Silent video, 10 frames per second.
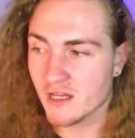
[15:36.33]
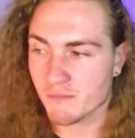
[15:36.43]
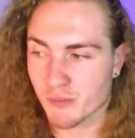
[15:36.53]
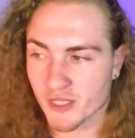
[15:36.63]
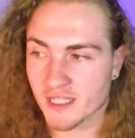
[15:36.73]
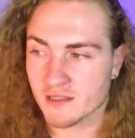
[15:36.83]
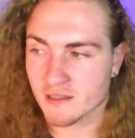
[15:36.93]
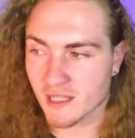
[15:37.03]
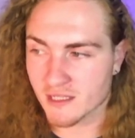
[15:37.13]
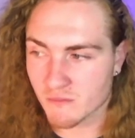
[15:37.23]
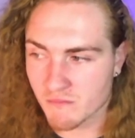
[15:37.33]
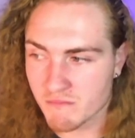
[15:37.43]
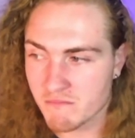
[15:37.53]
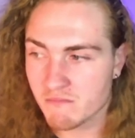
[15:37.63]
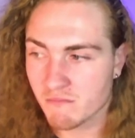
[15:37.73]
bringing like
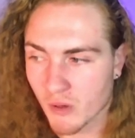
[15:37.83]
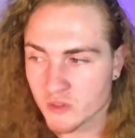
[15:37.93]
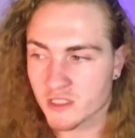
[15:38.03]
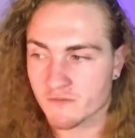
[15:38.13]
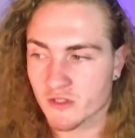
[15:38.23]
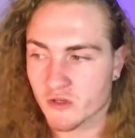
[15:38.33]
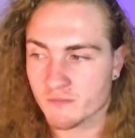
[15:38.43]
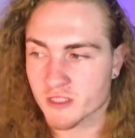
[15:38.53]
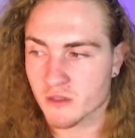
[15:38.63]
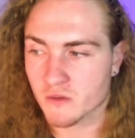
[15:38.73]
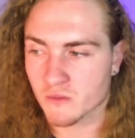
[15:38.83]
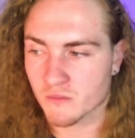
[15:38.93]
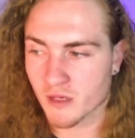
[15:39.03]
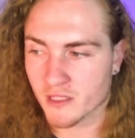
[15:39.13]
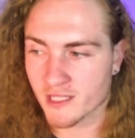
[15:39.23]
most of the crypto
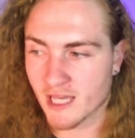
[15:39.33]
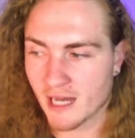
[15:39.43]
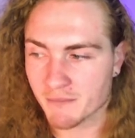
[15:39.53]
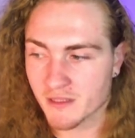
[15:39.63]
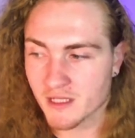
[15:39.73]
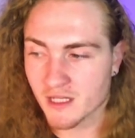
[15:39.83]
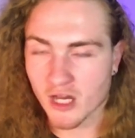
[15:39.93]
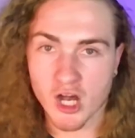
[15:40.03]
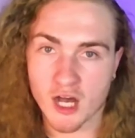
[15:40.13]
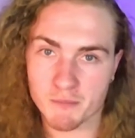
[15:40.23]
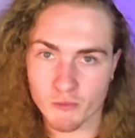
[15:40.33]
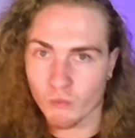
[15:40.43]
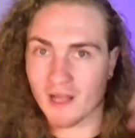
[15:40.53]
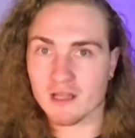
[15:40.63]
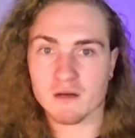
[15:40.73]
market cap up
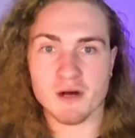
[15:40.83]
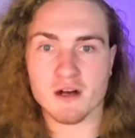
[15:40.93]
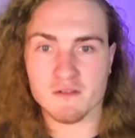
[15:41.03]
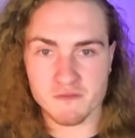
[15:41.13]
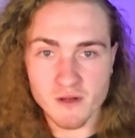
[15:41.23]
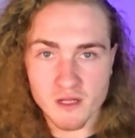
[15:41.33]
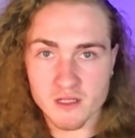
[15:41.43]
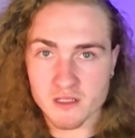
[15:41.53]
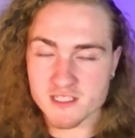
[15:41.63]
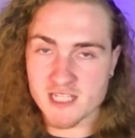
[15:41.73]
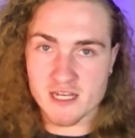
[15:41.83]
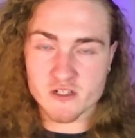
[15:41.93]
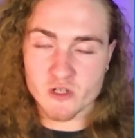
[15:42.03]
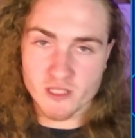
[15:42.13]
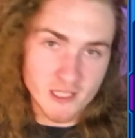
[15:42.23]
well above ten
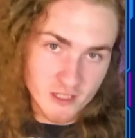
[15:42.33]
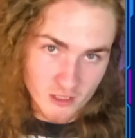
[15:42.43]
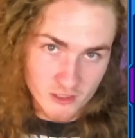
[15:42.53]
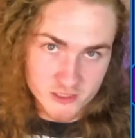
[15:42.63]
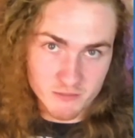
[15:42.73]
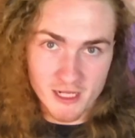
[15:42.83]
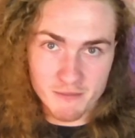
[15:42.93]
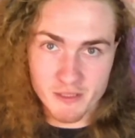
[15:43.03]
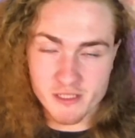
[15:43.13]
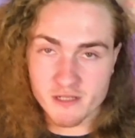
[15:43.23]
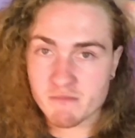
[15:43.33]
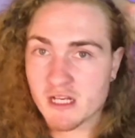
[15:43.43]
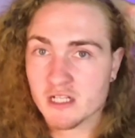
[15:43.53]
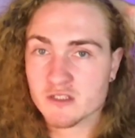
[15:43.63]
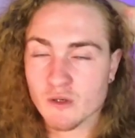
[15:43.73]
trillion dollars in my opinion.
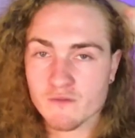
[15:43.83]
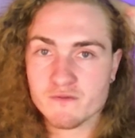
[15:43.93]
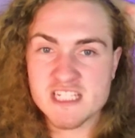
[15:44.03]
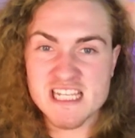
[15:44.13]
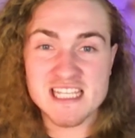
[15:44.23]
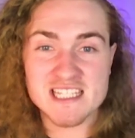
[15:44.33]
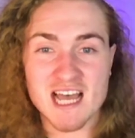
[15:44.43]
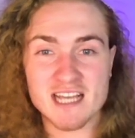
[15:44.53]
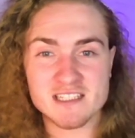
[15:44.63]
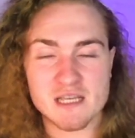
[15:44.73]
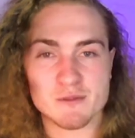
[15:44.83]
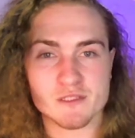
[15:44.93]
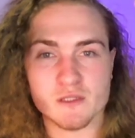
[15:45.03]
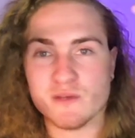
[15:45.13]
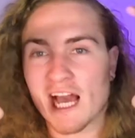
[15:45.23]
So if DeSci is able
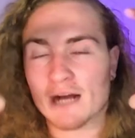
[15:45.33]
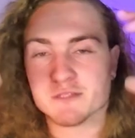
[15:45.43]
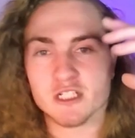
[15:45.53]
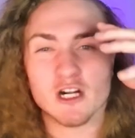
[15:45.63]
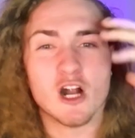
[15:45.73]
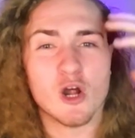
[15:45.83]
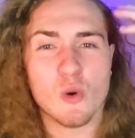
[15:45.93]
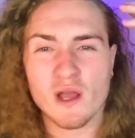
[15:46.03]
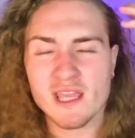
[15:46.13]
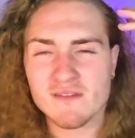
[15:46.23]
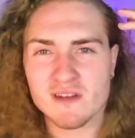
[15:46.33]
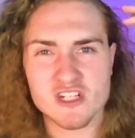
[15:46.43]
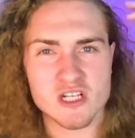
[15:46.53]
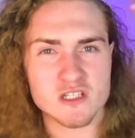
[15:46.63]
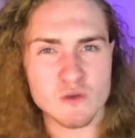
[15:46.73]
to capture even
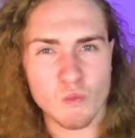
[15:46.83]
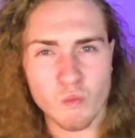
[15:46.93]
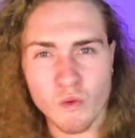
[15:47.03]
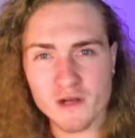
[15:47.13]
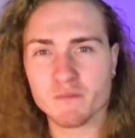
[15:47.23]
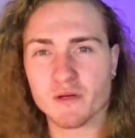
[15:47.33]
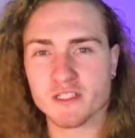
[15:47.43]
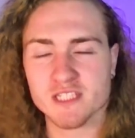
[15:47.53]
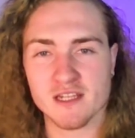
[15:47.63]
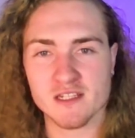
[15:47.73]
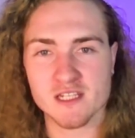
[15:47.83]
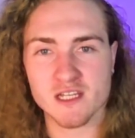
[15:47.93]
just one percent